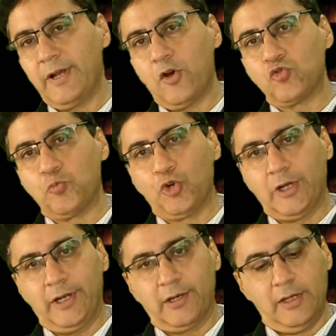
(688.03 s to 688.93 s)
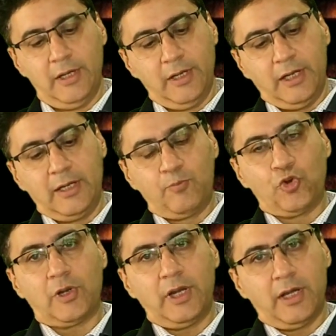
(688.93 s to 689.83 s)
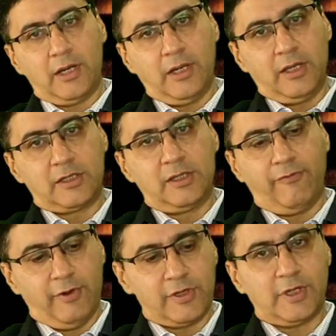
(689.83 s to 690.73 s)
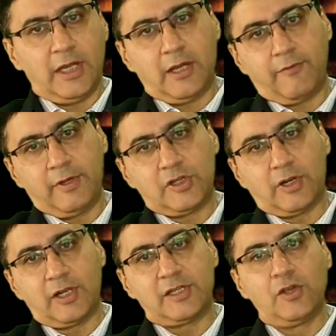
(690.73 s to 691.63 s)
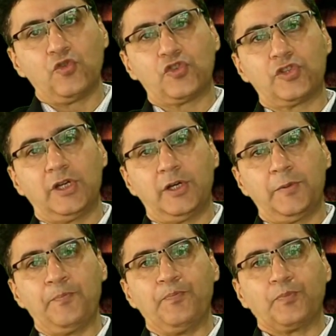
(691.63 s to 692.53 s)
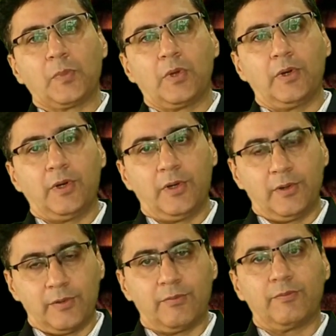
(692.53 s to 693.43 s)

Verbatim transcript: one output layer. Input layer is the first layer which receives the uh,